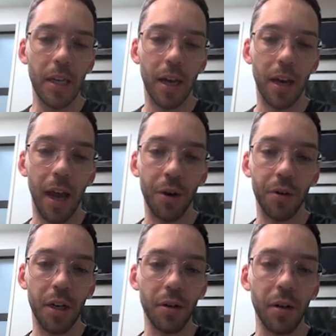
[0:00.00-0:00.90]

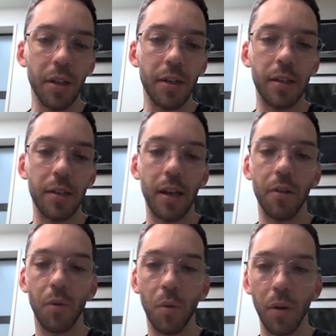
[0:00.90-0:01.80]
anogenital SCC,
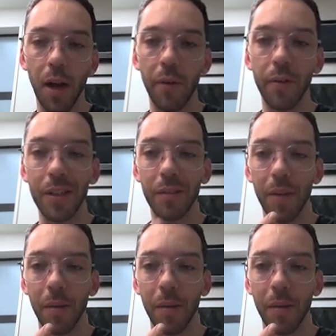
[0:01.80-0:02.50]
they're all high risk.